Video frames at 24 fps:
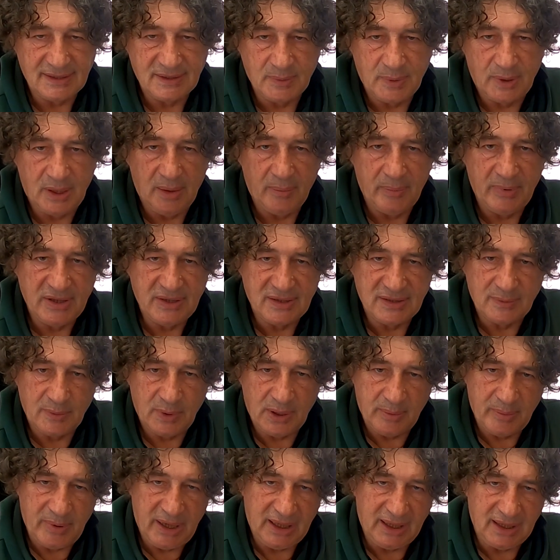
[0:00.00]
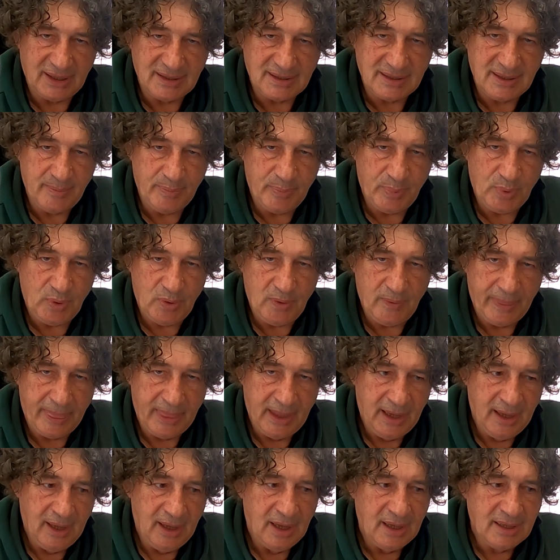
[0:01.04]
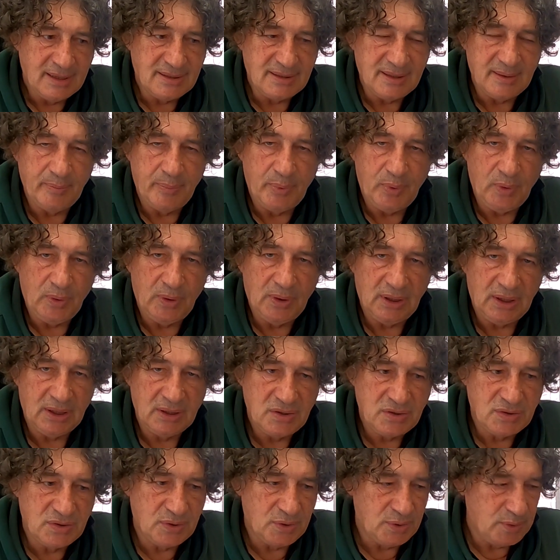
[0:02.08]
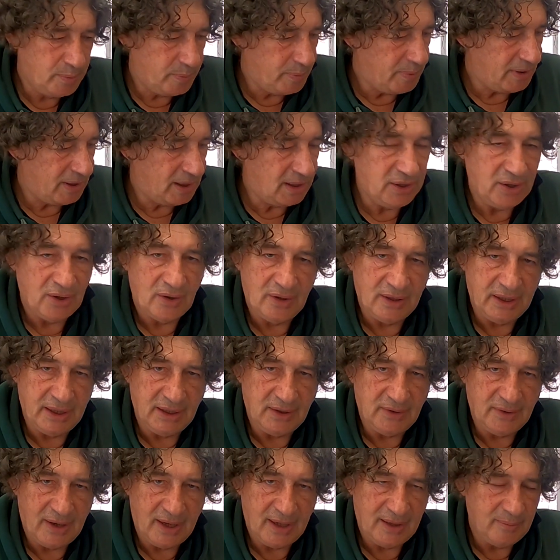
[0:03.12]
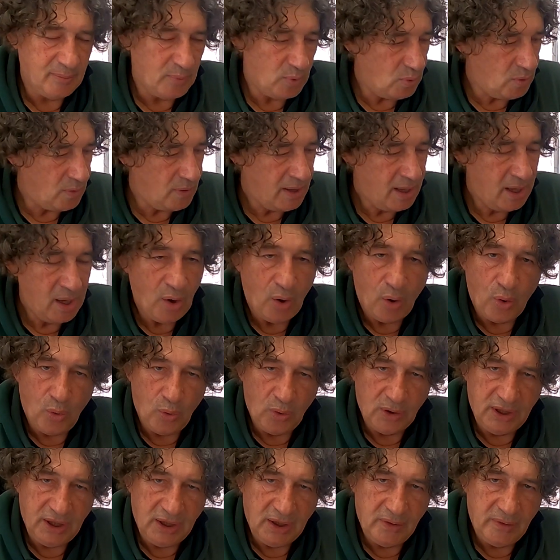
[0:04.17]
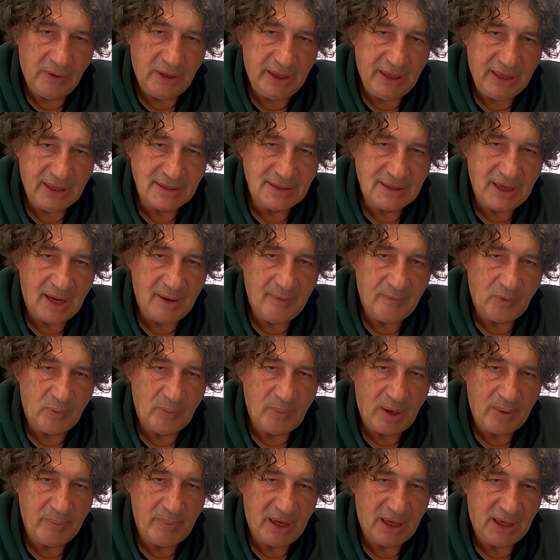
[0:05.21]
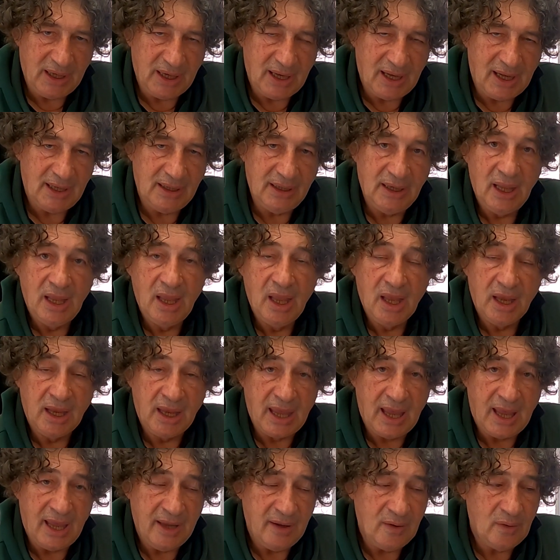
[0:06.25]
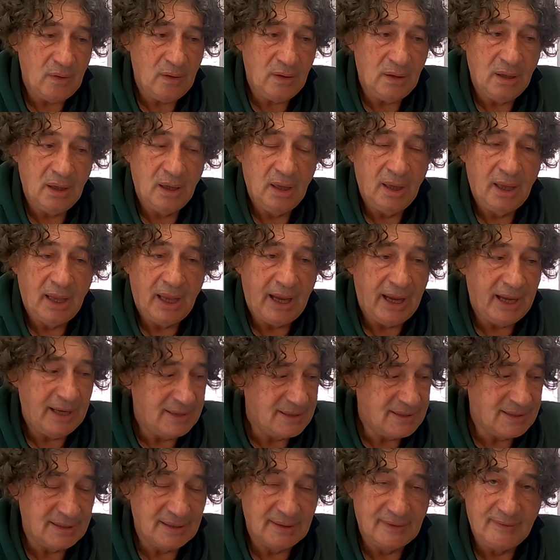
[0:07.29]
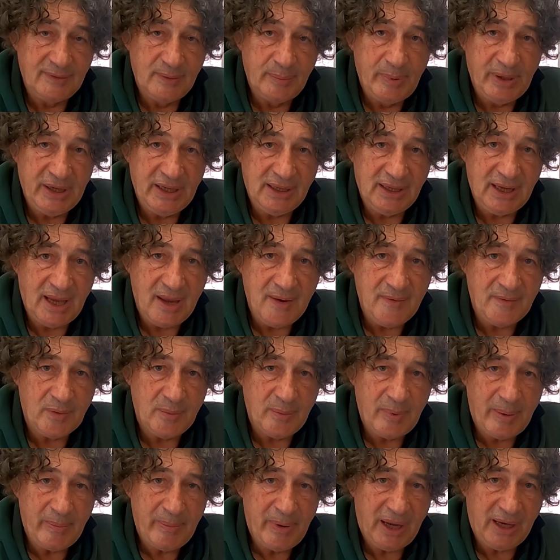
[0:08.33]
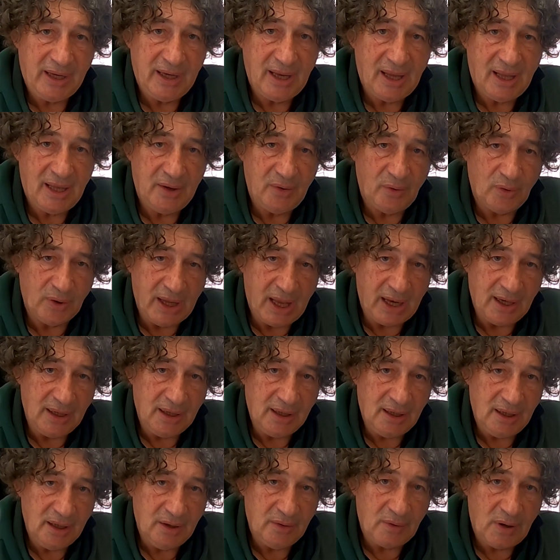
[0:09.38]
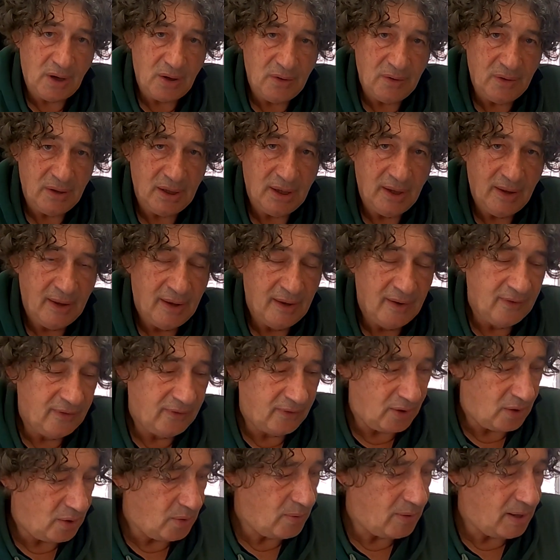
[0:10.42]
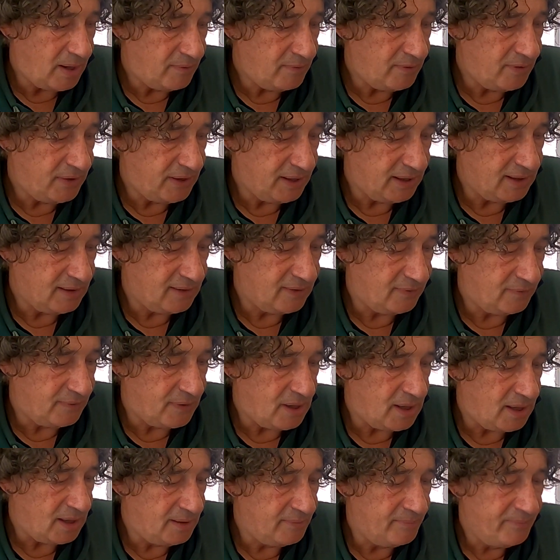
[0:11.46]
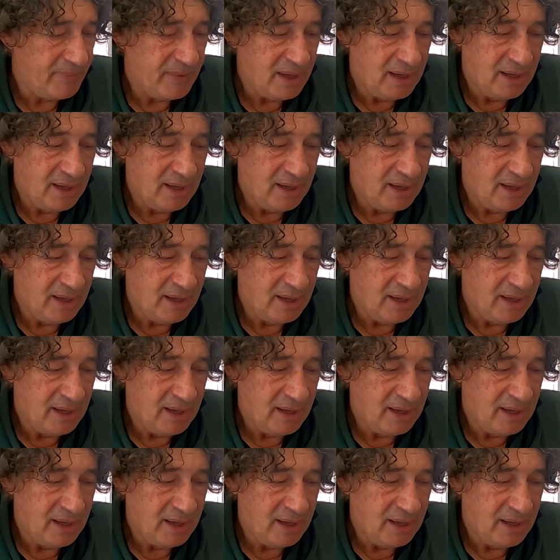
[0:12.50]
as well, but just want to make it simple soup, and you don't need to add more. All the ingredients came from my backyard. Kale and silver beet came from my backyard, organically grown, so everything's fine.